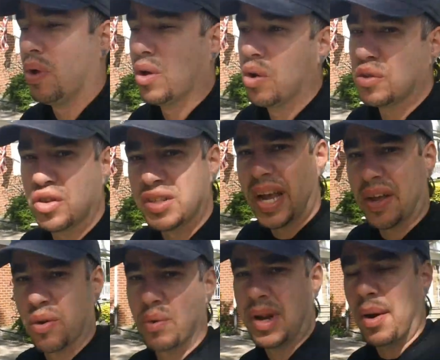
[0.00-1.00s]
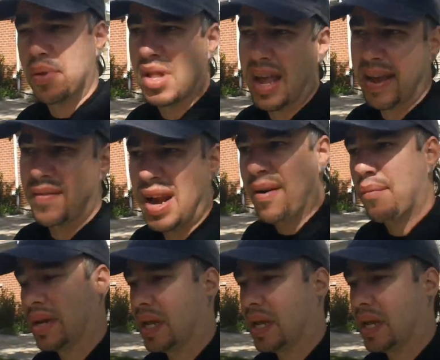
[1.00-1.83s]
Roller Coaster Tycoon that was even halfway